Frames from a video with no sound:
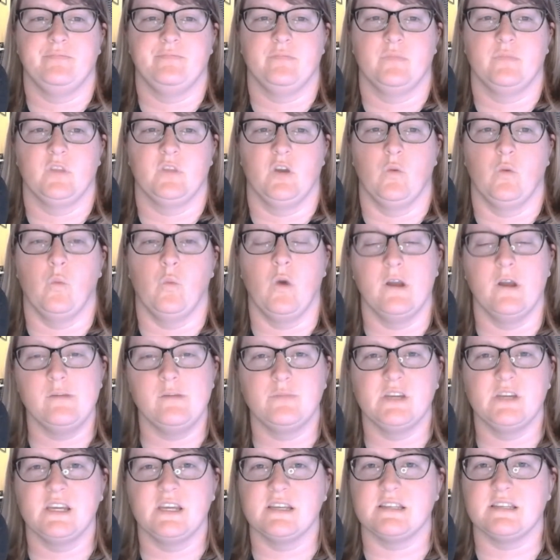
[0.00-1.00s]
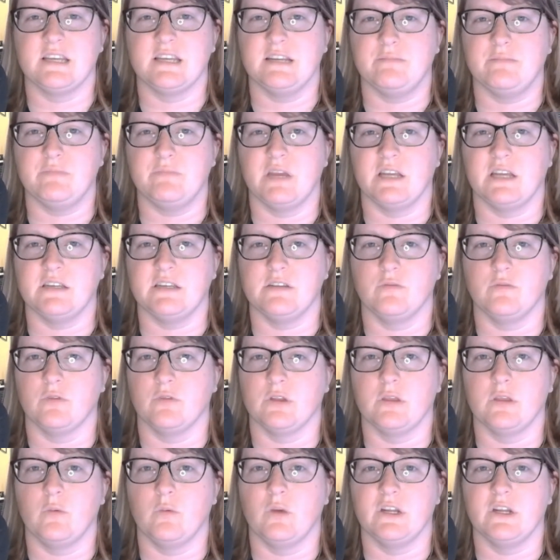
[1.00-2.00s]
One, because I didn't
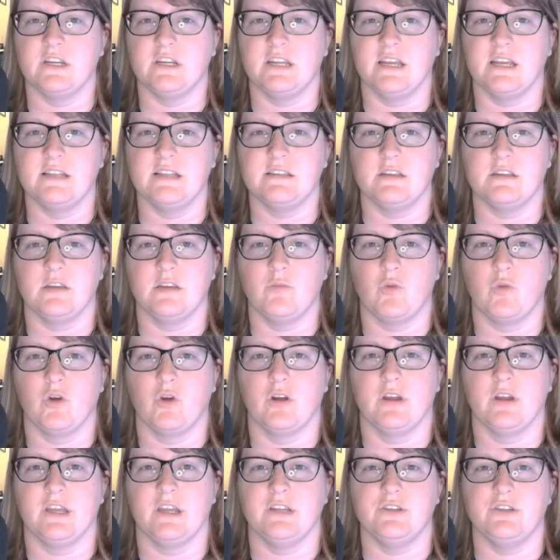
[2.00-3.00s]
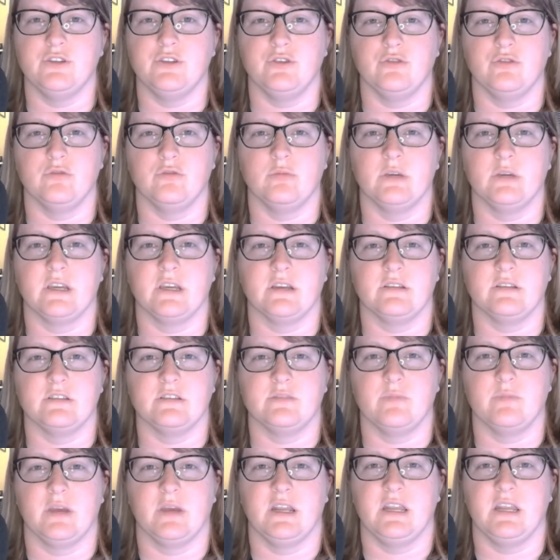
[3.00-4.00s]
really want to dance anymore, and two, because
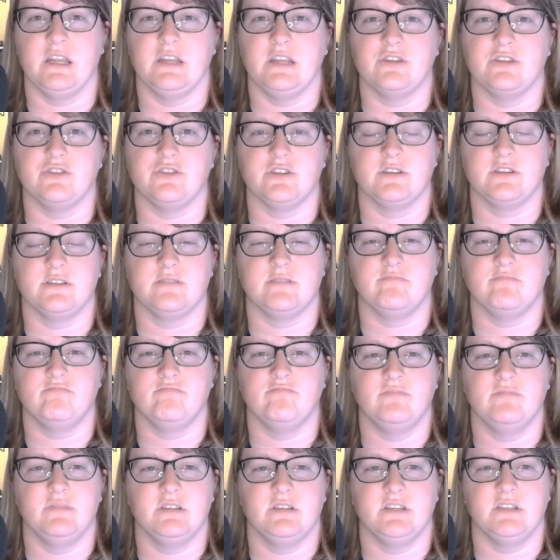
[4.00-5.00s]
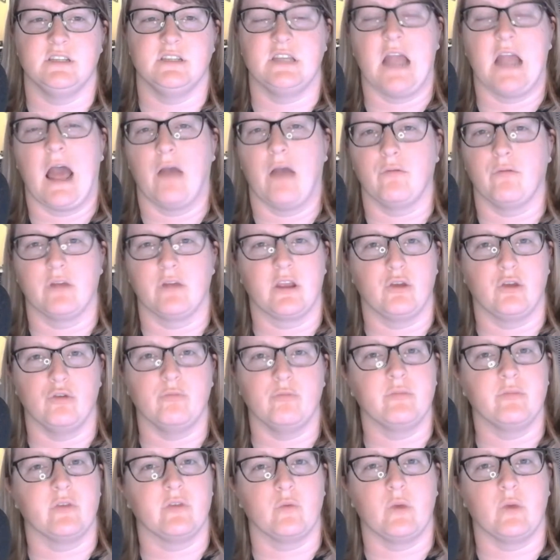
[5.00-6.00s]
my knee just did not
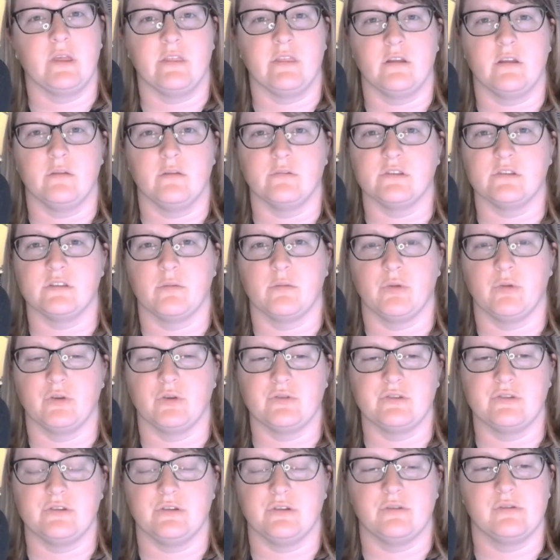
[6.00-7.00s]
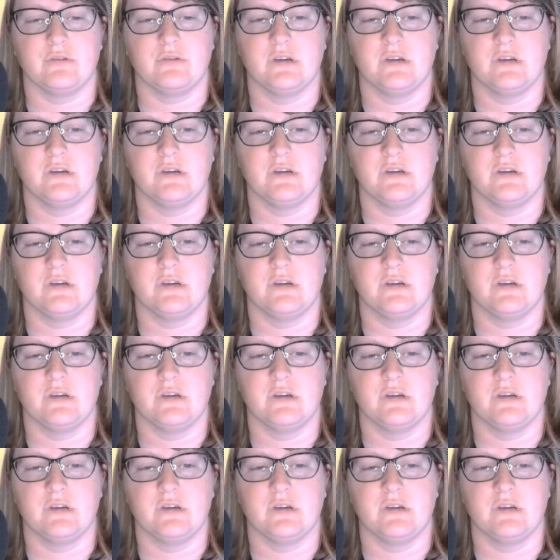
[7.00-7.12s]
recoup the way that it was supposed to.